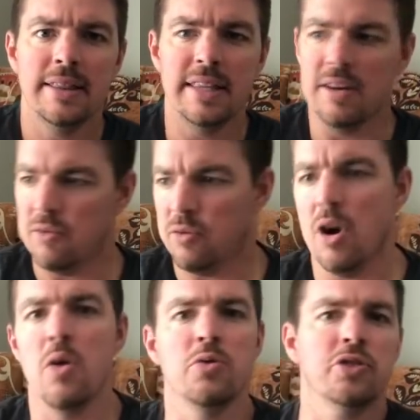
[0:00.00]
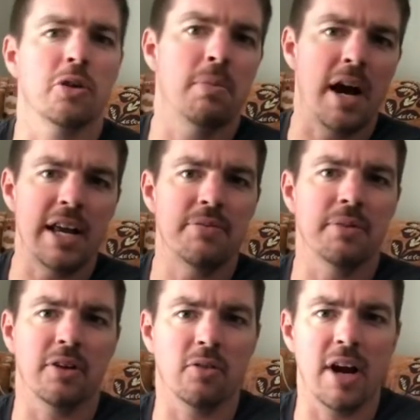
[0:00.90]
then rose their body from
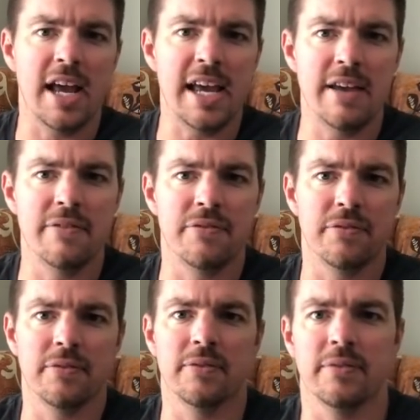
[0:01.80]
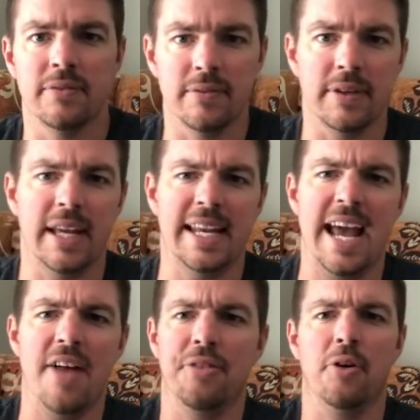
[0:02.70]
the grave?
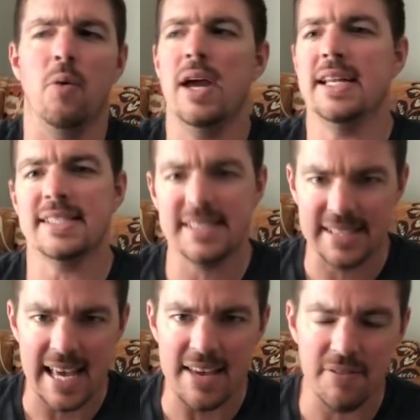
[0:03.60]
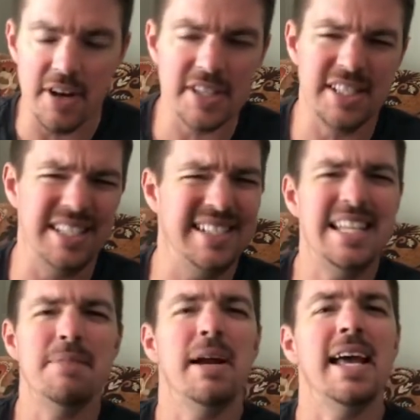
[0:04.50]
Now they're a way to save us. And does
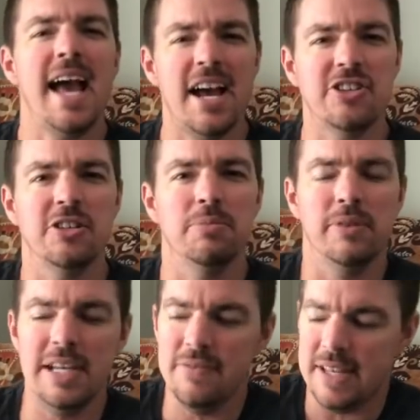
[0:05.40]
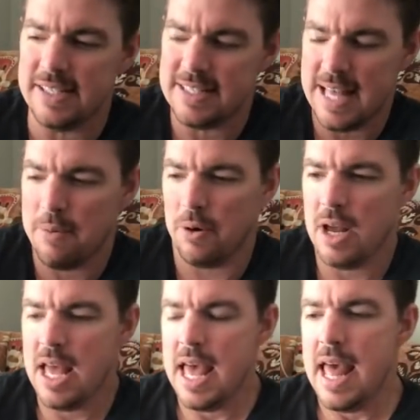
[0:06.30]
anybody actually believe this? And they
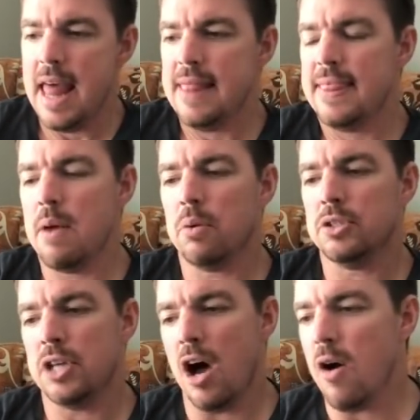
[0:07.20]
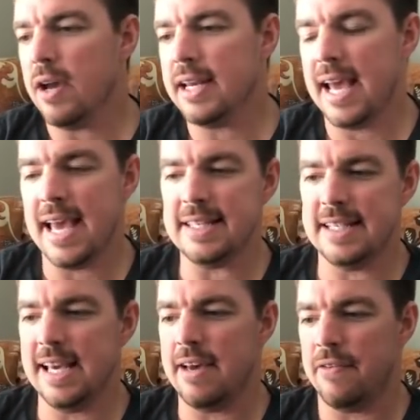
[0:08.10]
were talking
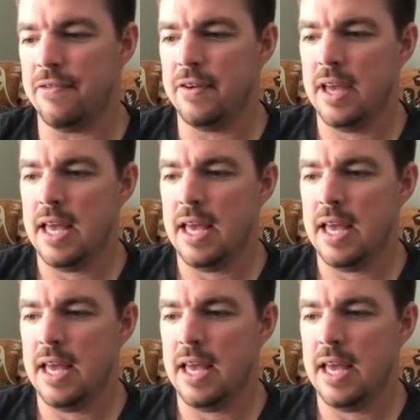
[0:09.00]
as if